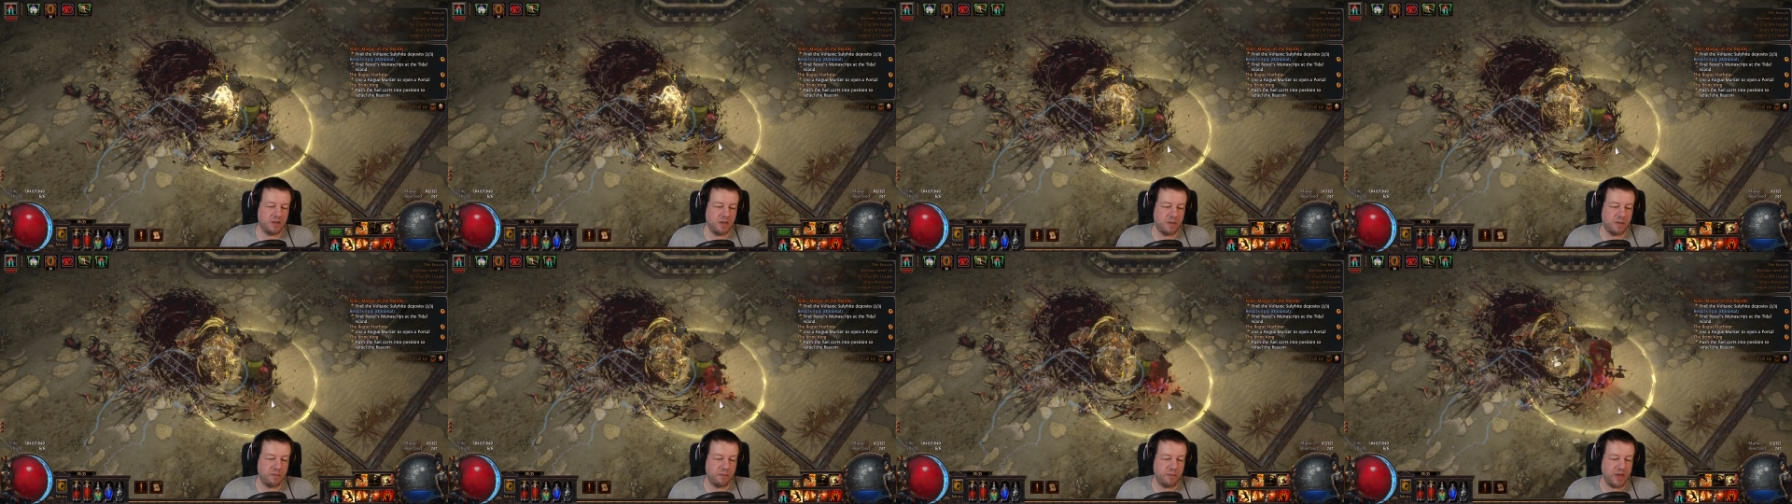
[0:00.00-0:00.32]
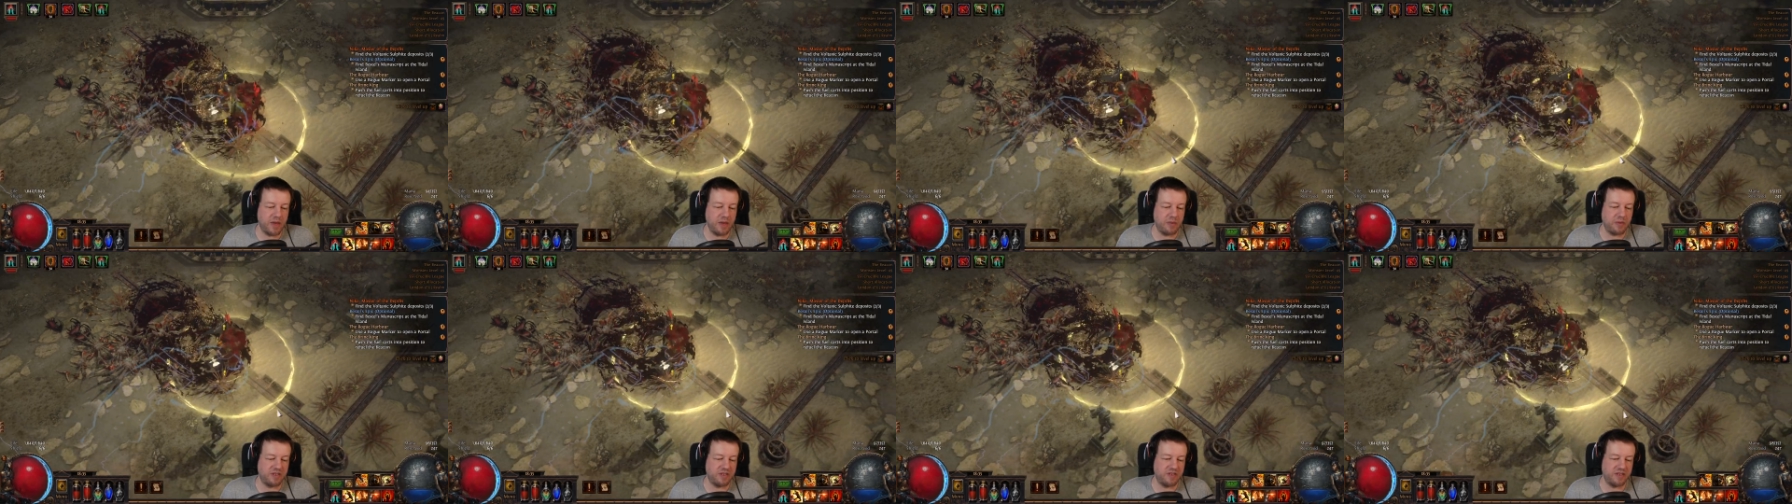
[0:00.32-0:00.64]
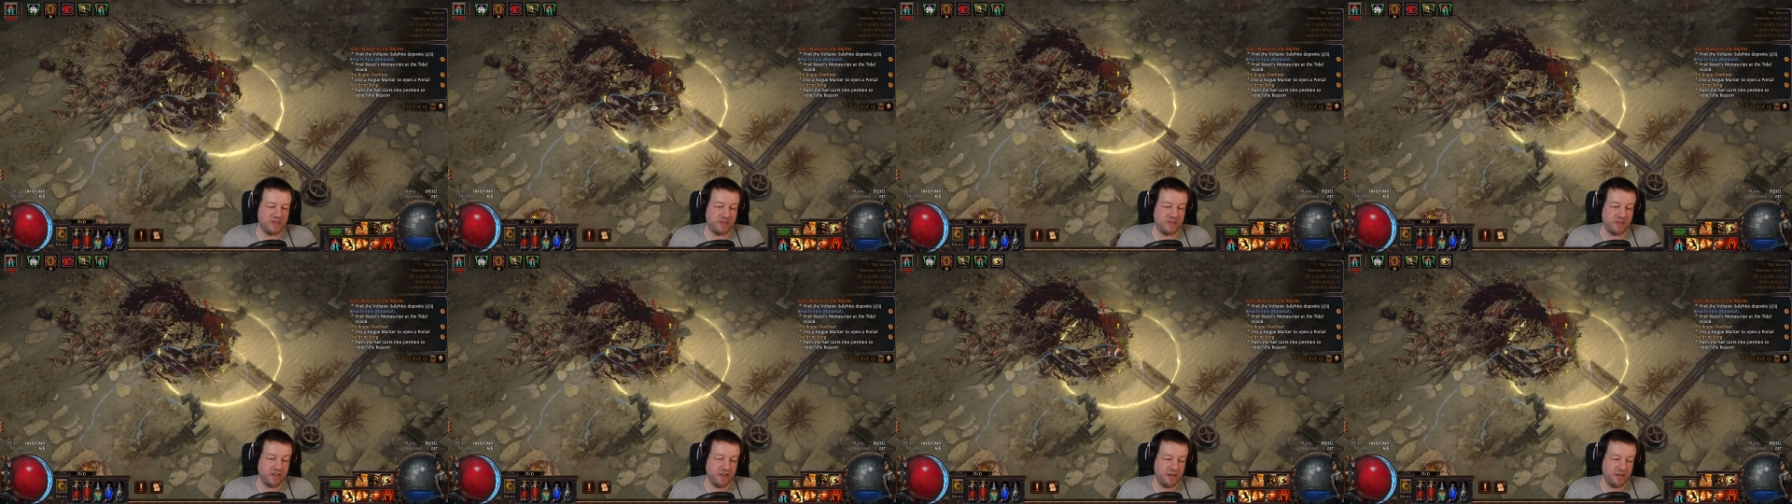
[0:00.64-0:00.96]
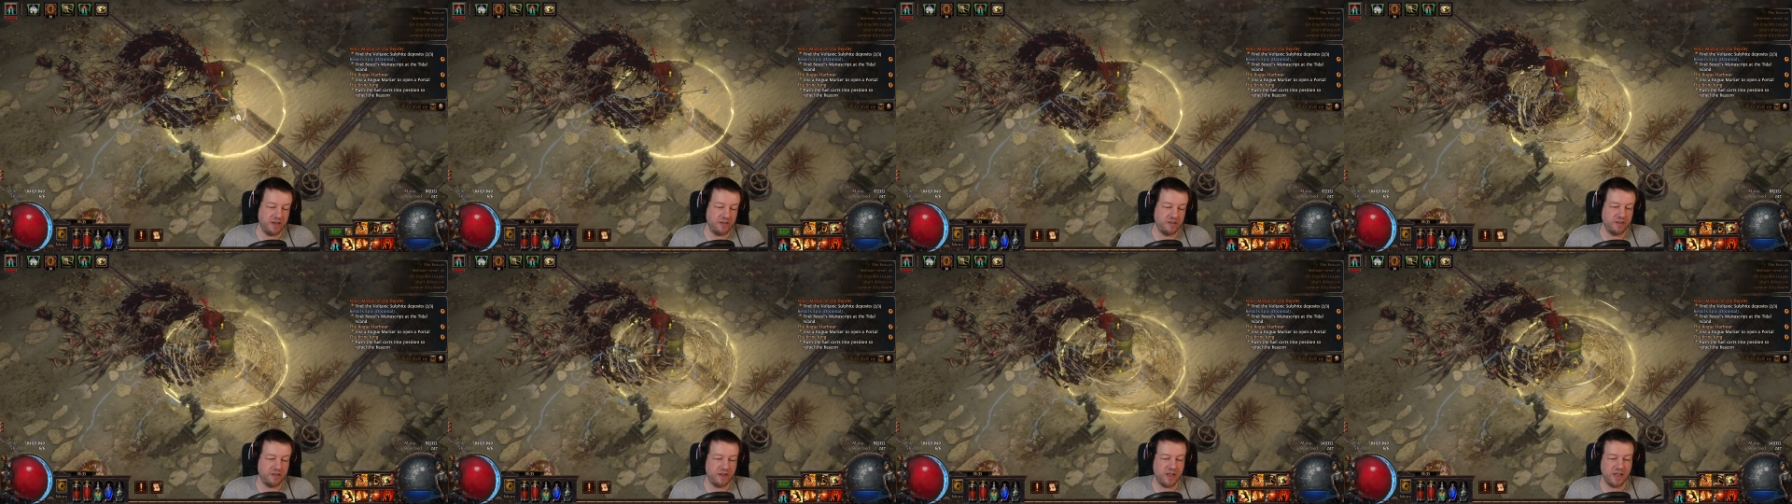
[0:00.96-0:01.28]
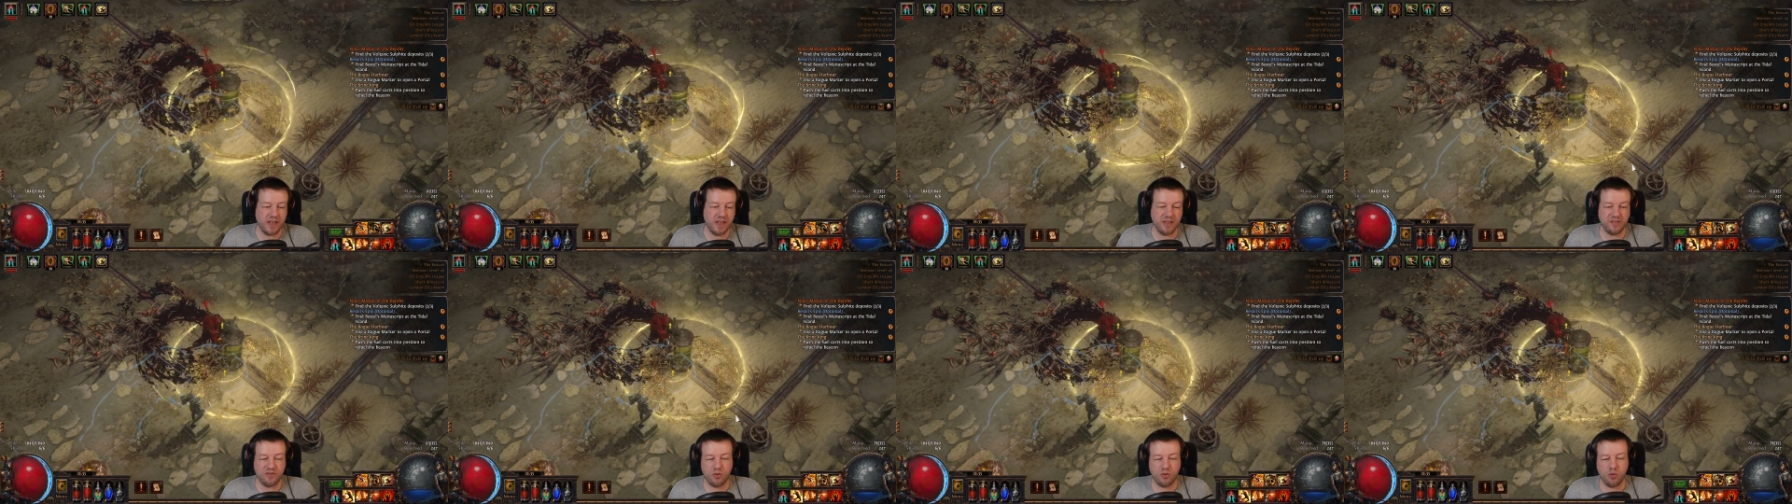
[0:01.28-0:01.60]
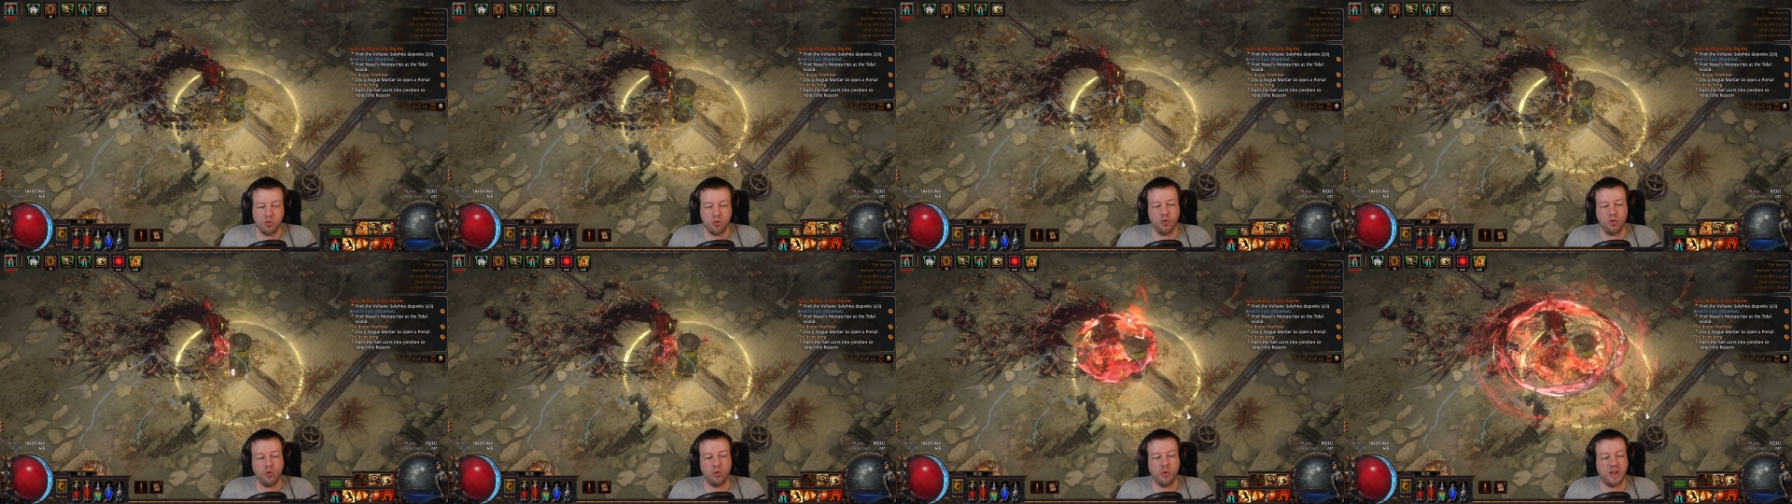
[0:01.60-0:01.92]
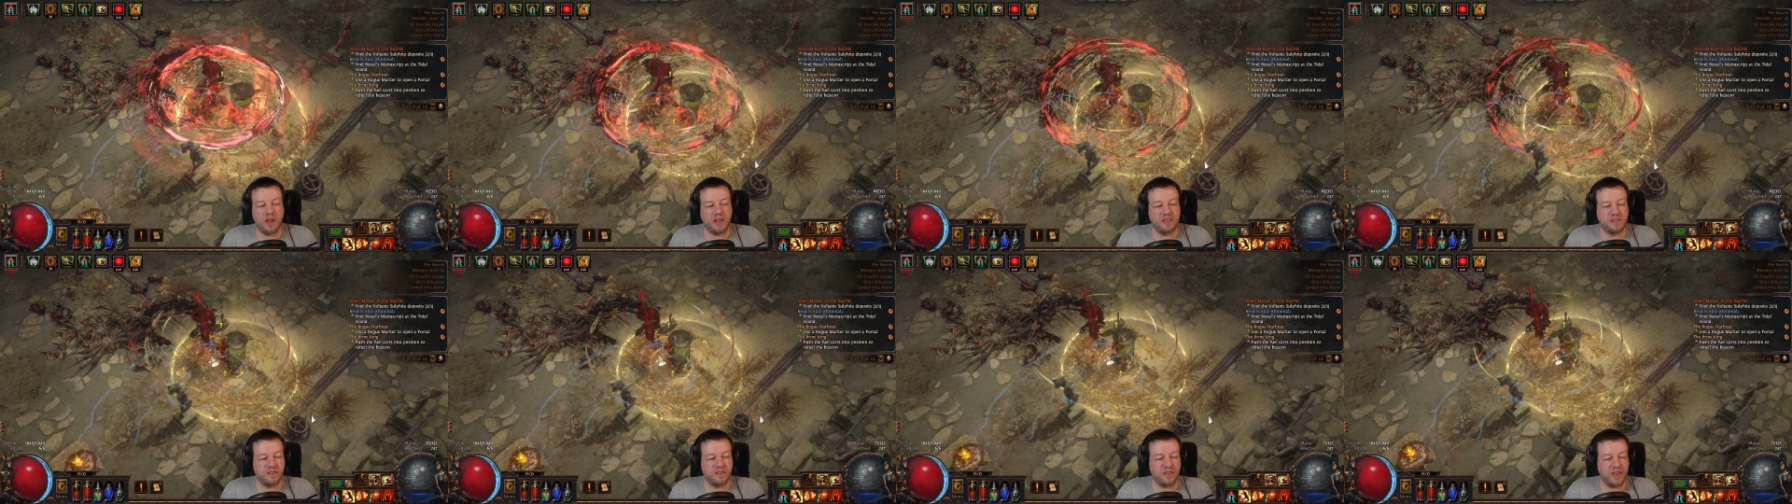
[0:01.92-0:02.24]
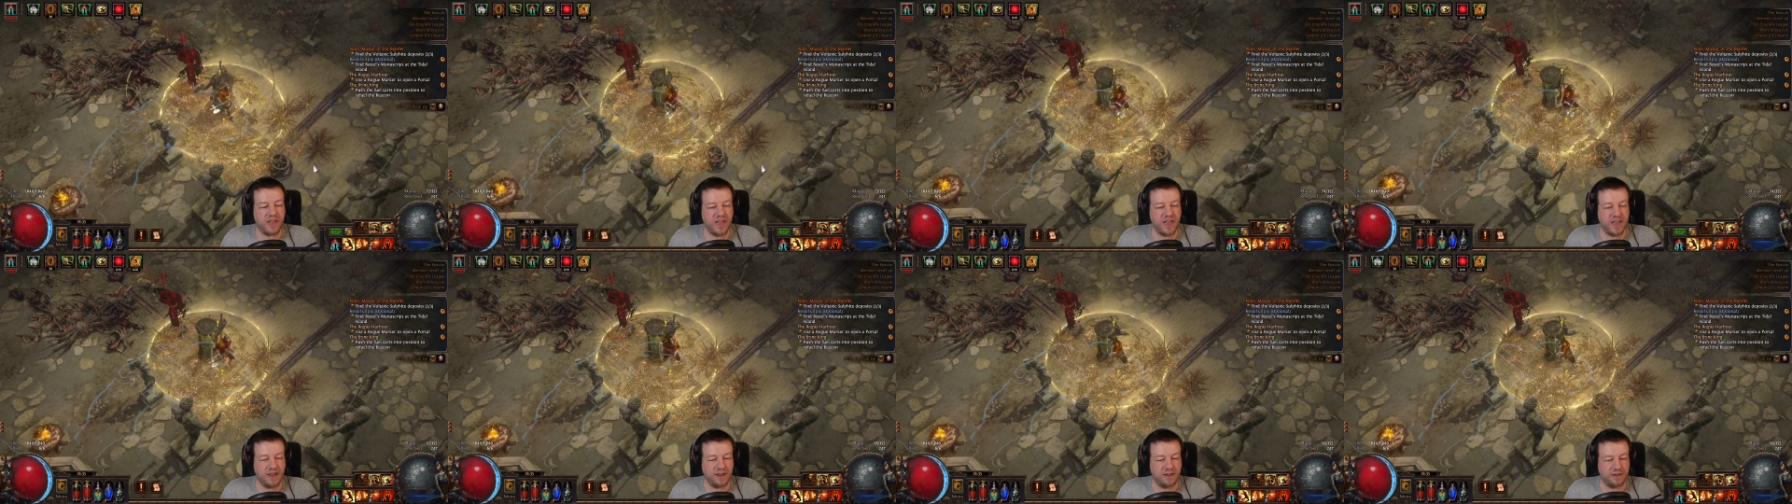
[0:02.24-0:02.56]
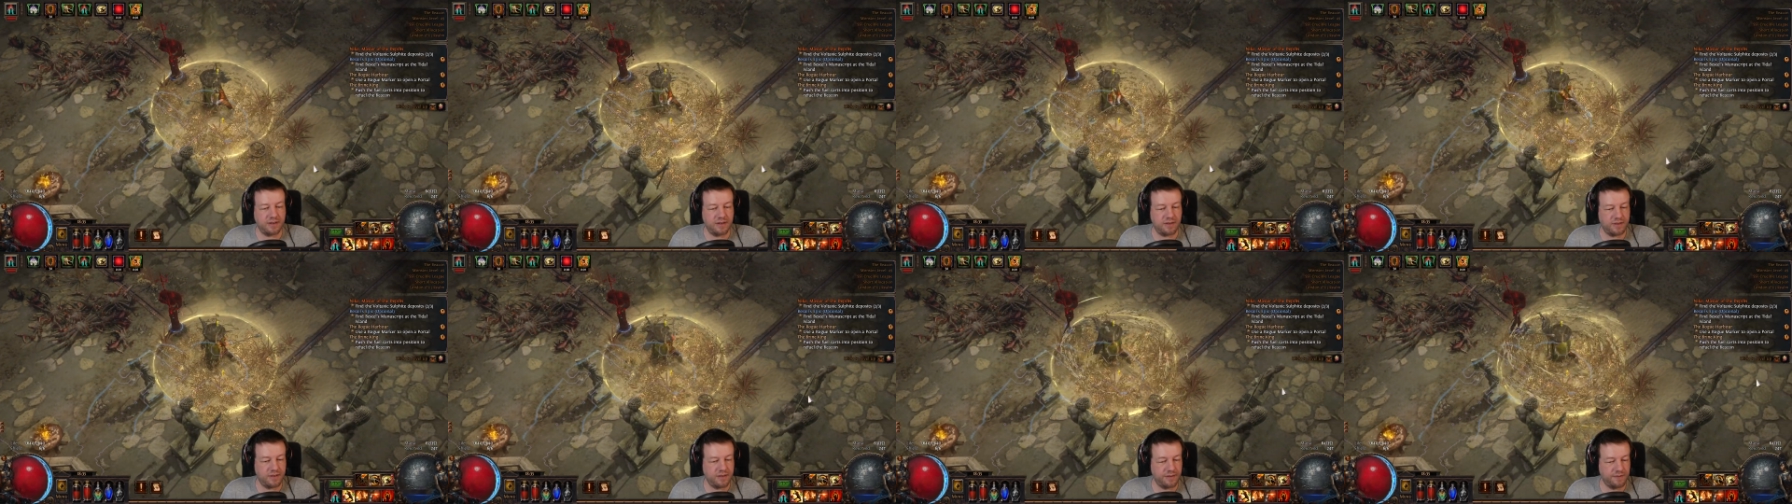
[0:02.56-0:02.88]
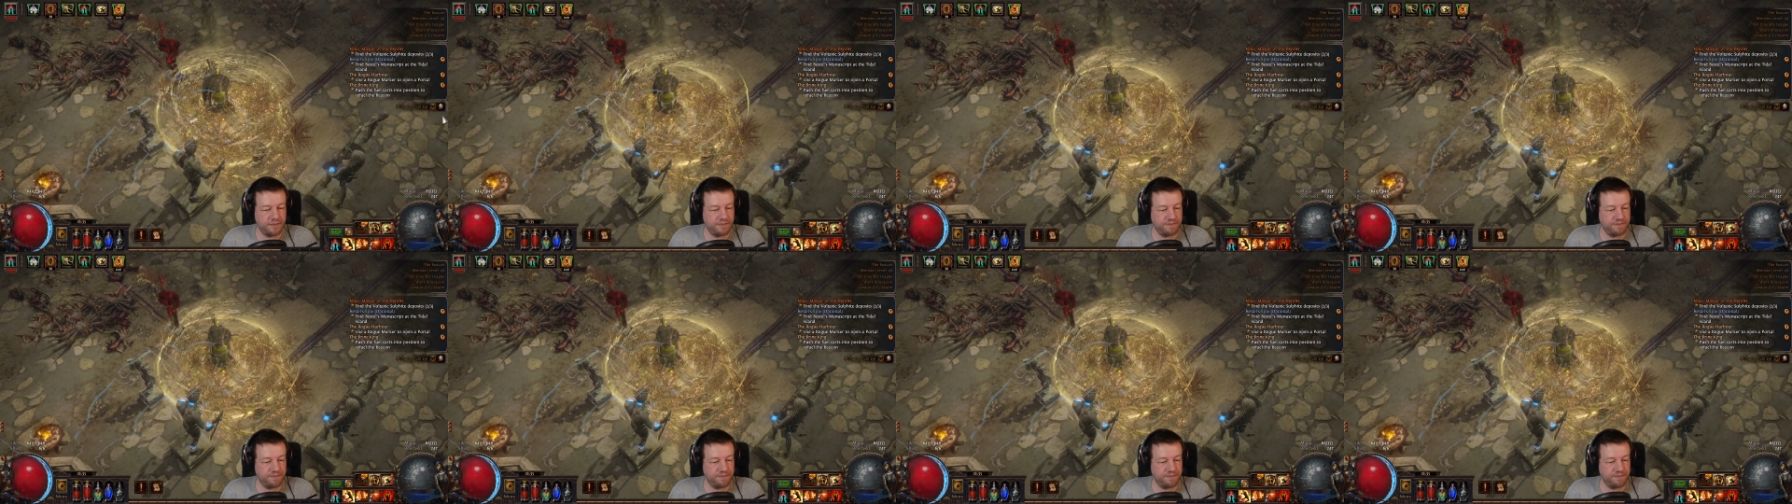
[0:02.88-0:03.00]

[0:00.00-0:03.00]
and babysit it until it gets all the way to the end.